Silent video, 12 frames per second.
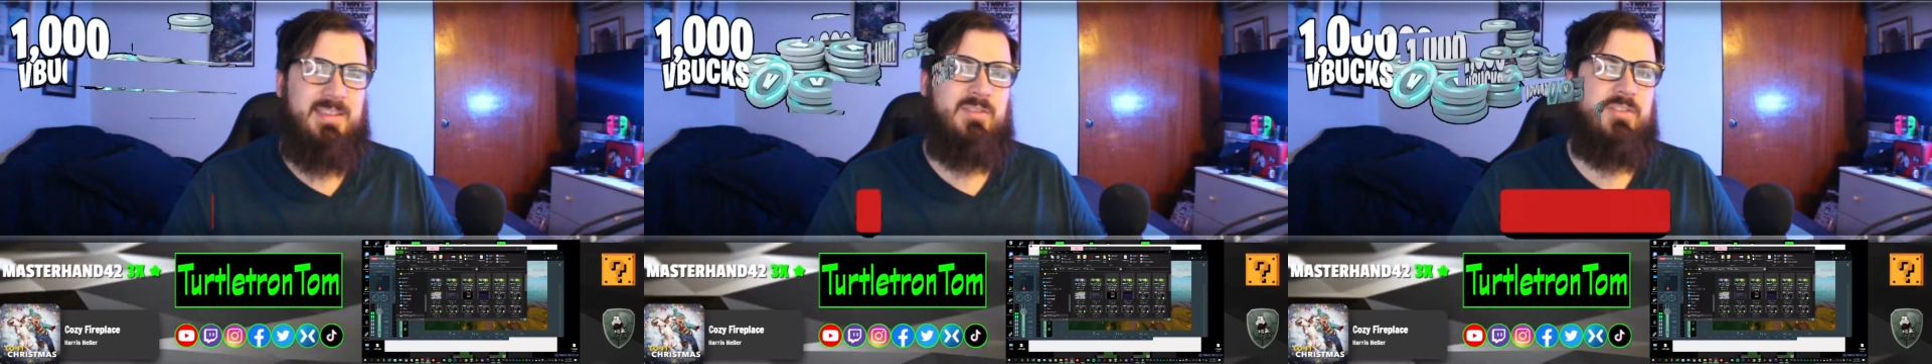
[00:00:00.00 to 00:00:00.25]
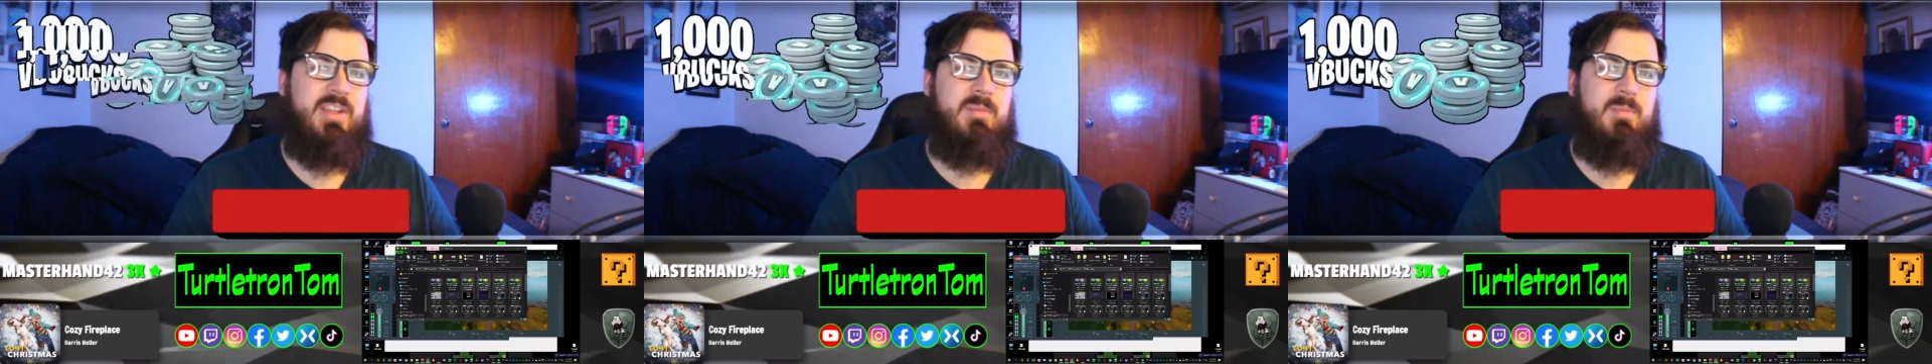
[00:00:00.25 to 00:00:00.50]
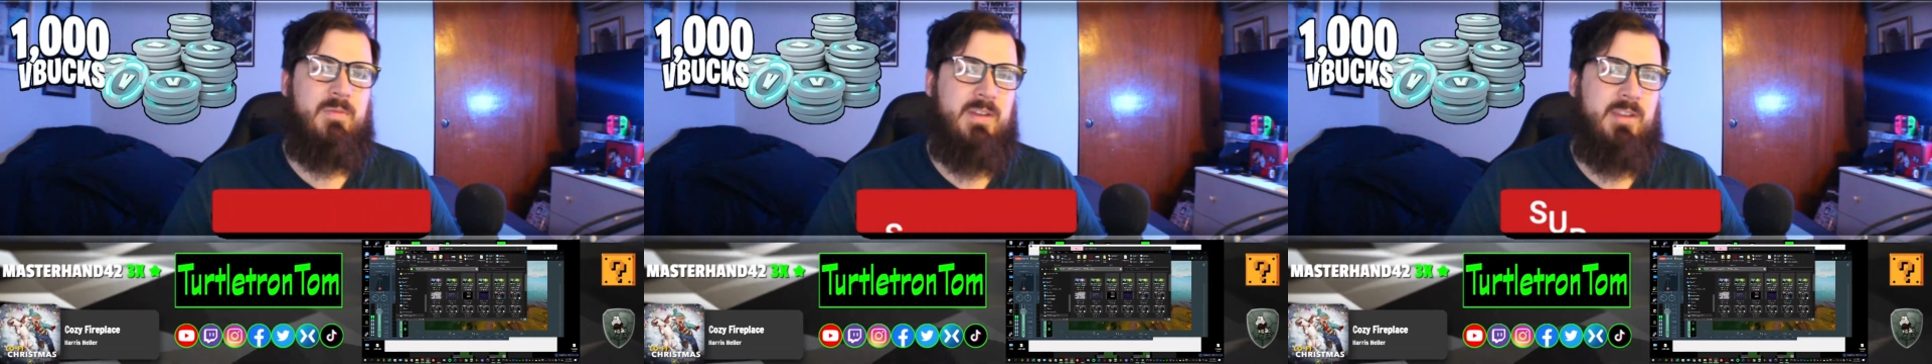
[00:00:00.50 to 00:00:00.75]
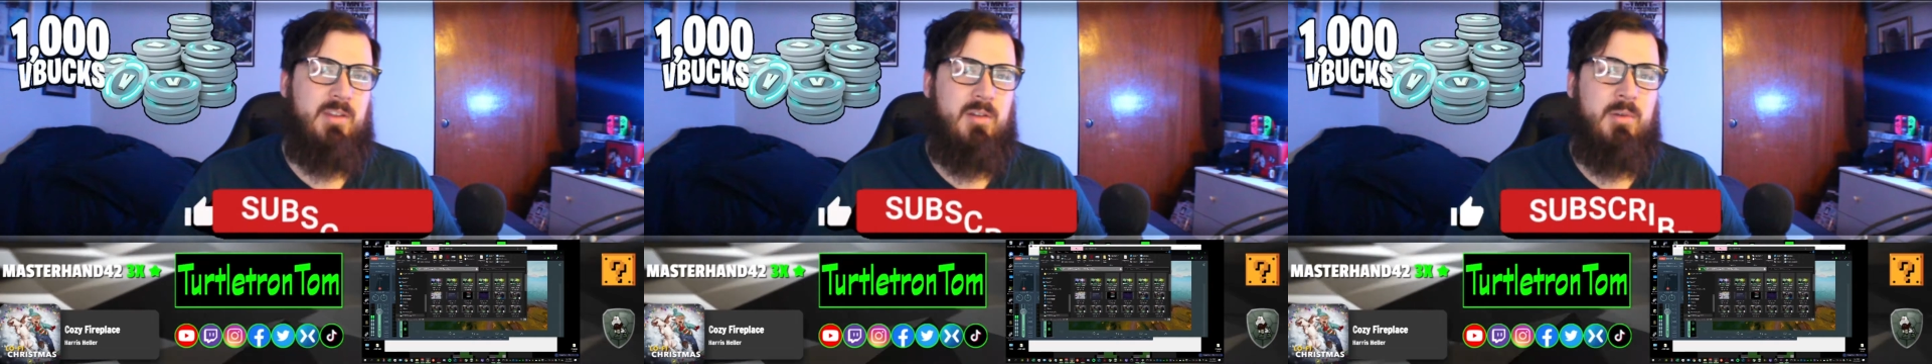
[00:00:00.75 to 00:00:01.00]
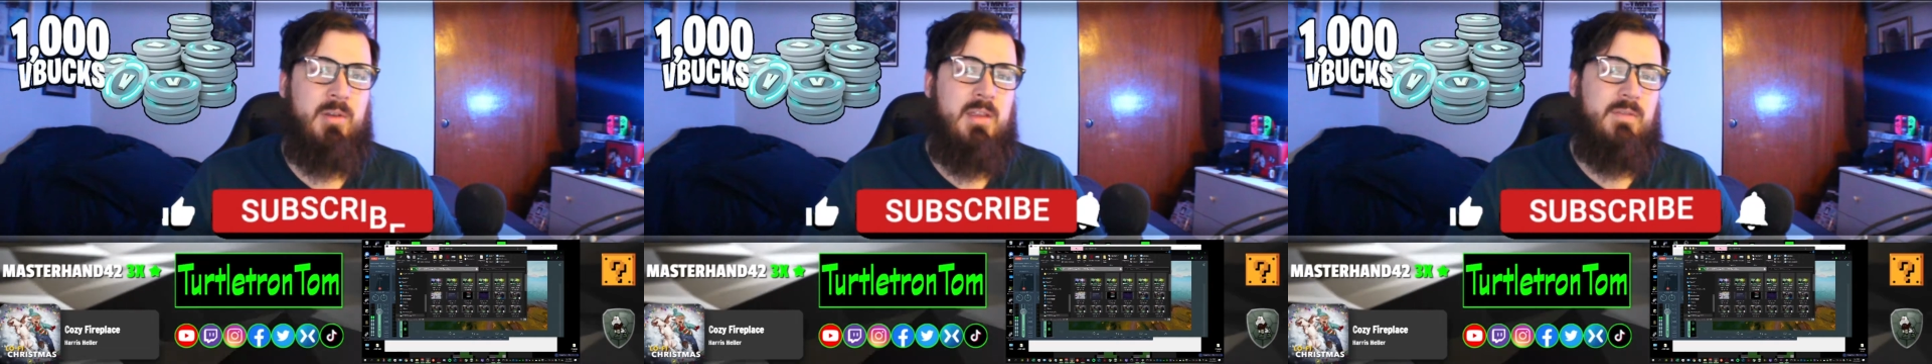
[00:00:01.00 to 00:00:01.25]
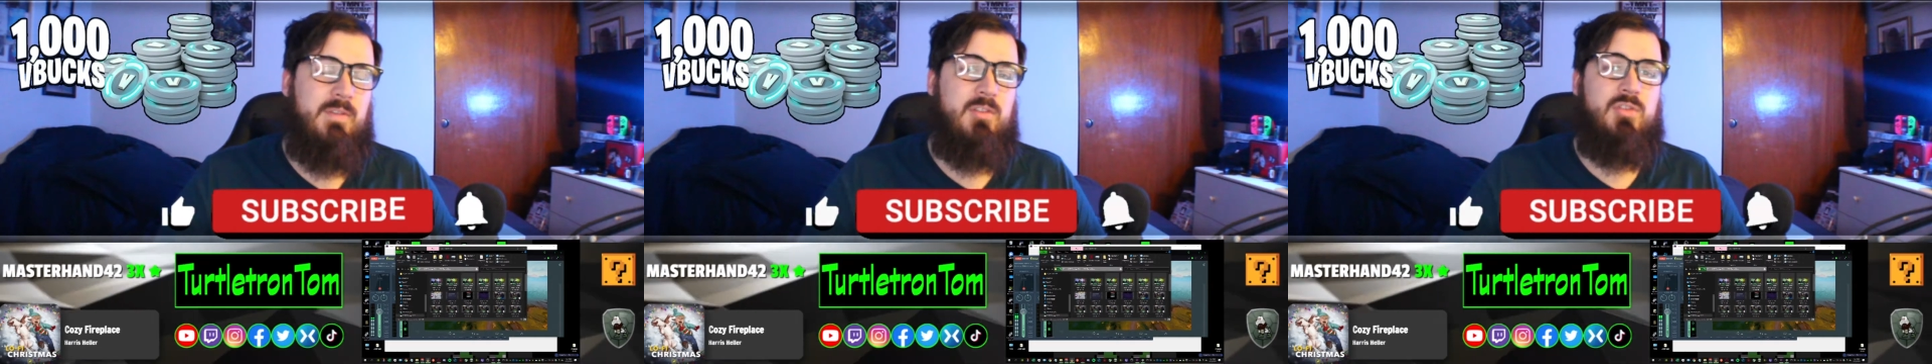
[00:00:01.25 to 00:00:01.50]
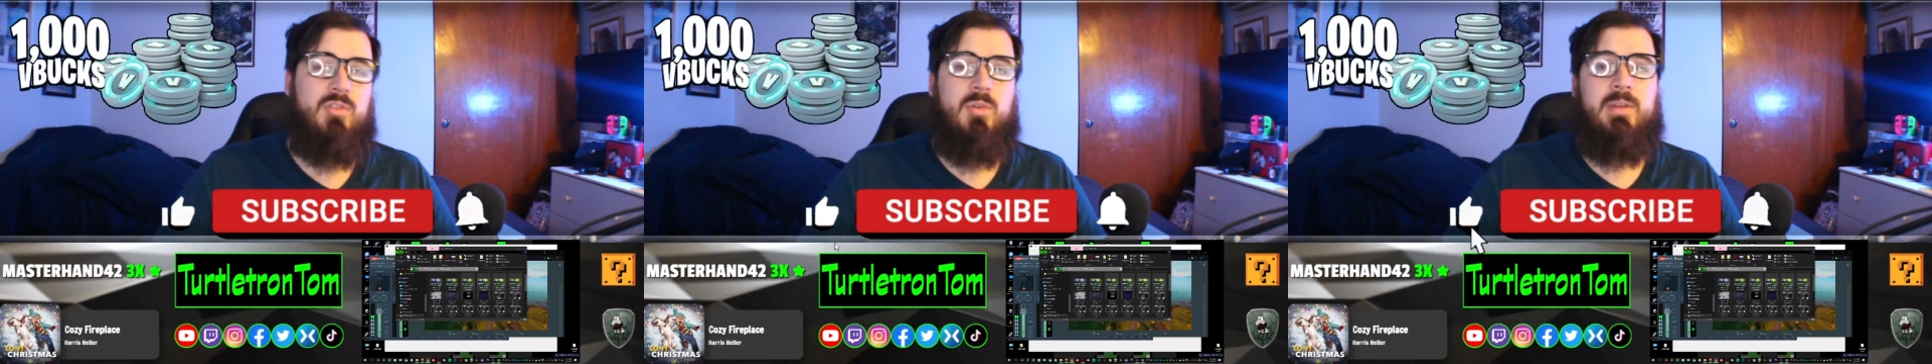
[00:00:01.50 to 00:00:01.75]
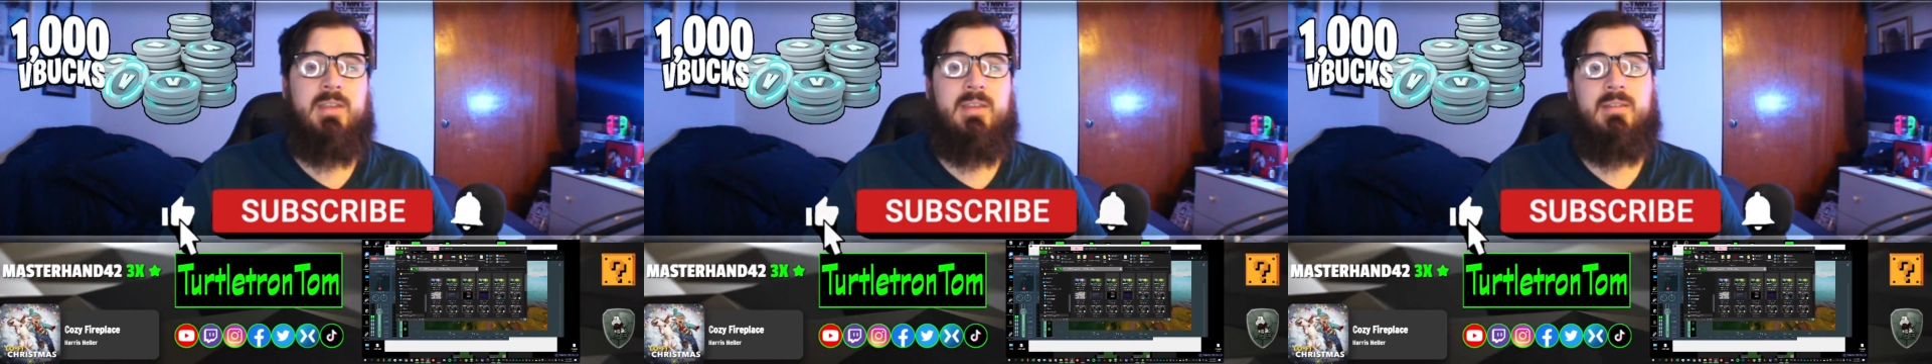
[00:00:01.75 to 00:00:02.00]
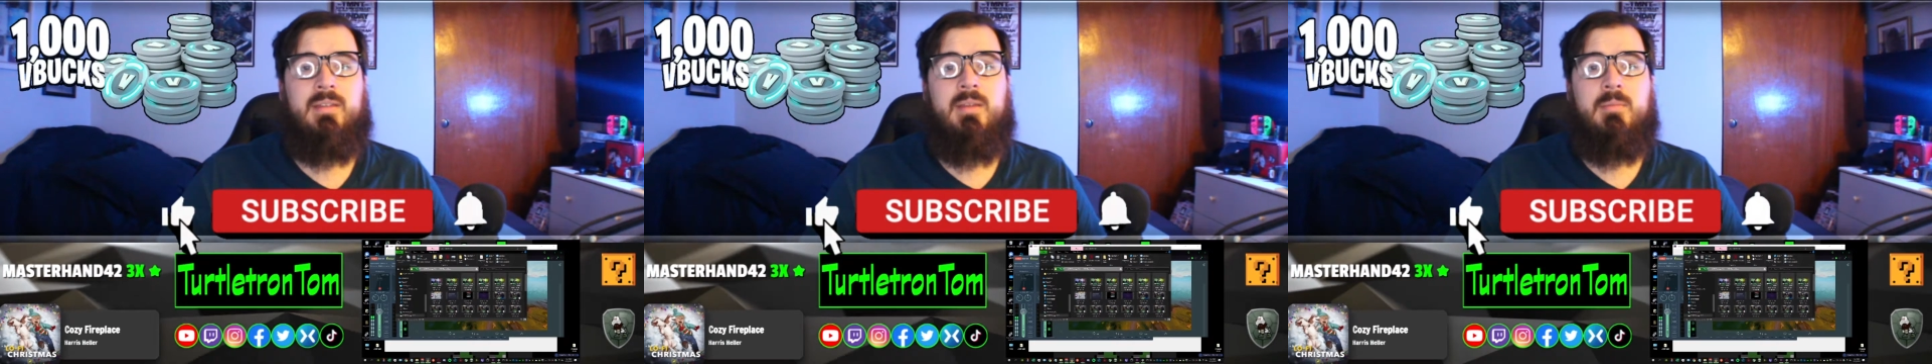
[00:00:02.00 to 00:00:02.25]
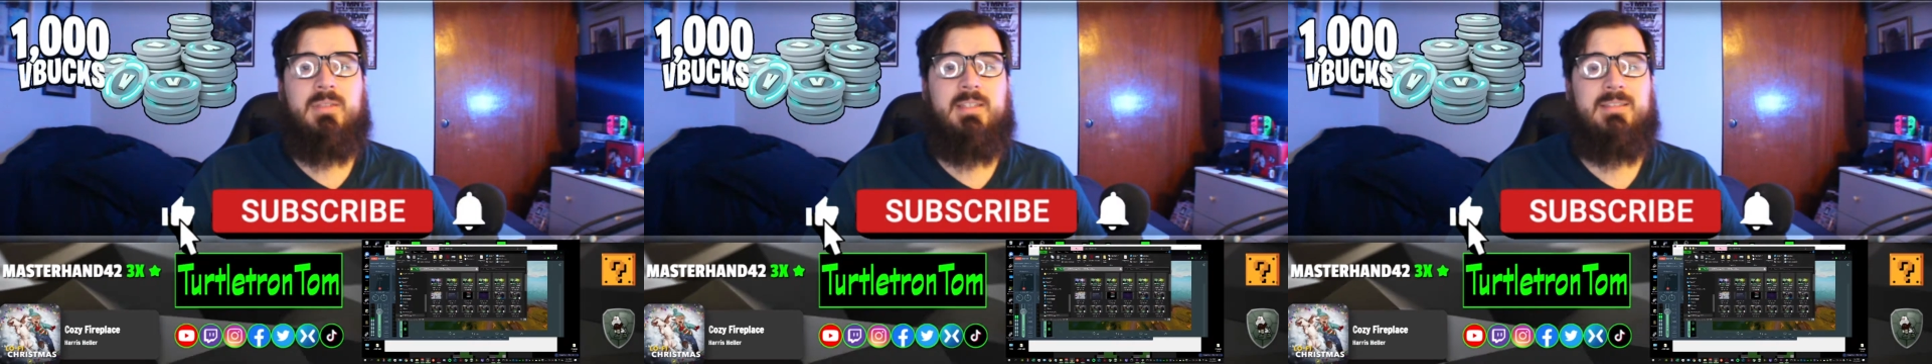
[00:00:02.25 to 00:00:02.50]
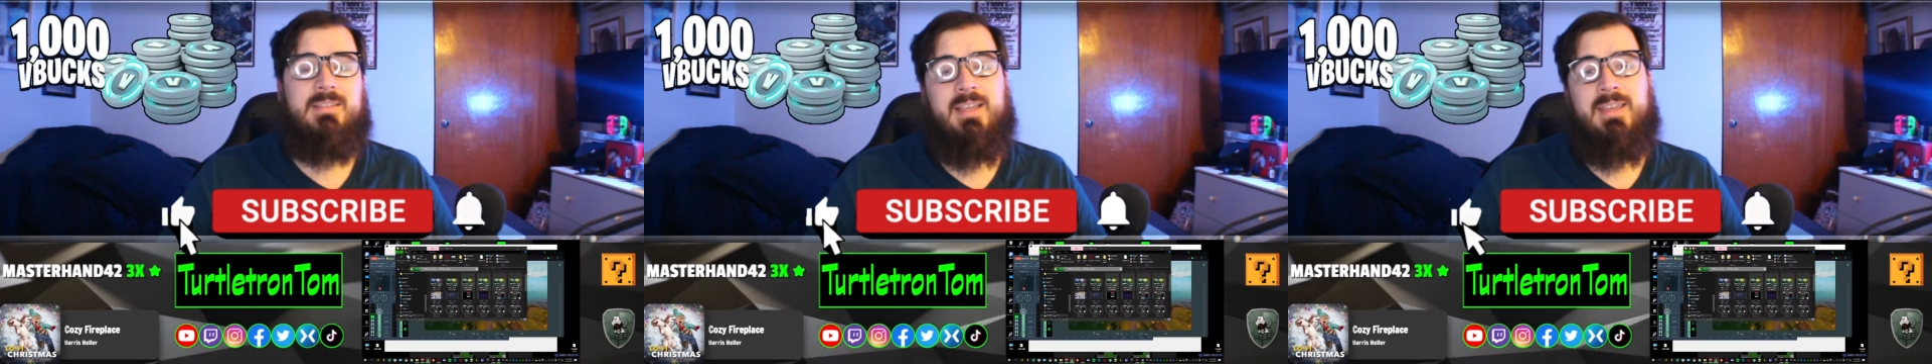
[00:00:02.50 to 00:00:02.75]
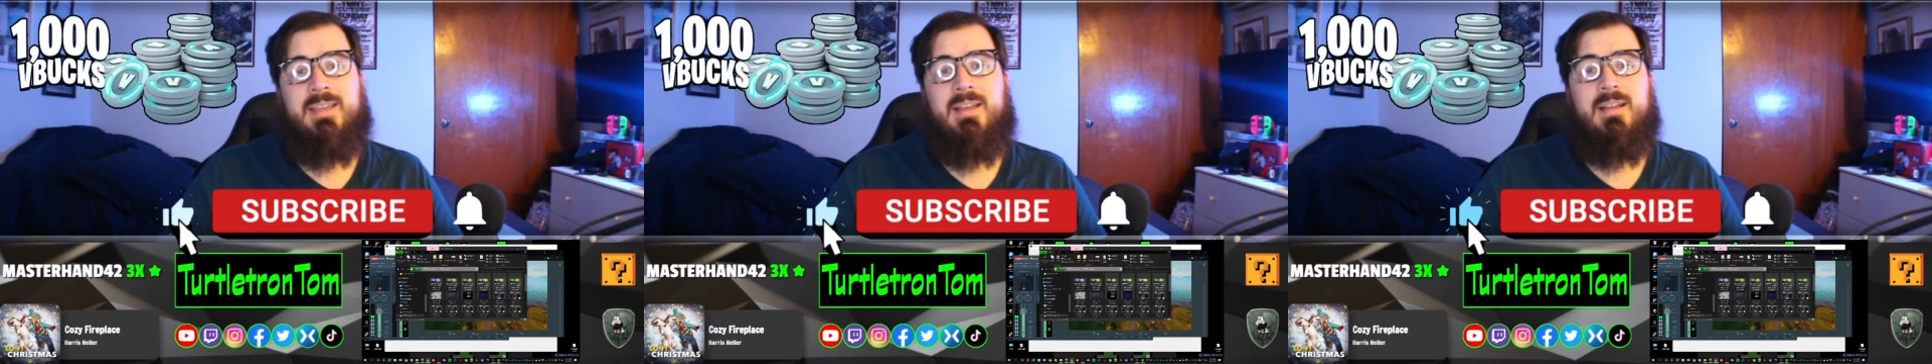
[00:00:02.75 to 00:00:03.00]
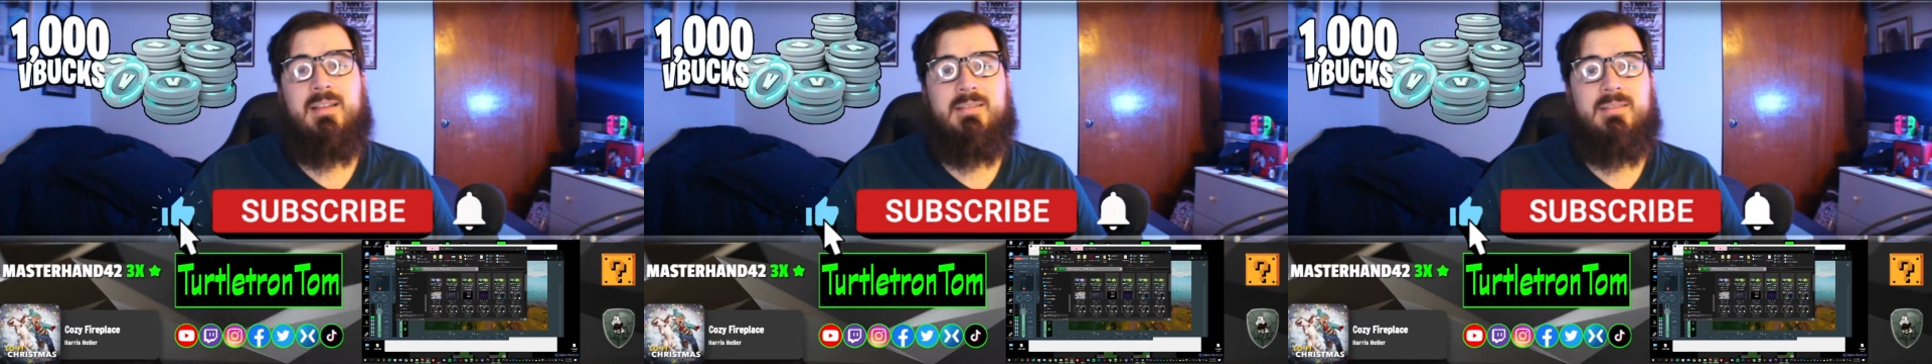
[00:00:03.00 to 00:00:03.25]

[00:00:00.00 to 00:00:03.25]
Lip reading: thanks for checking out my video. If you enjoy it, please like,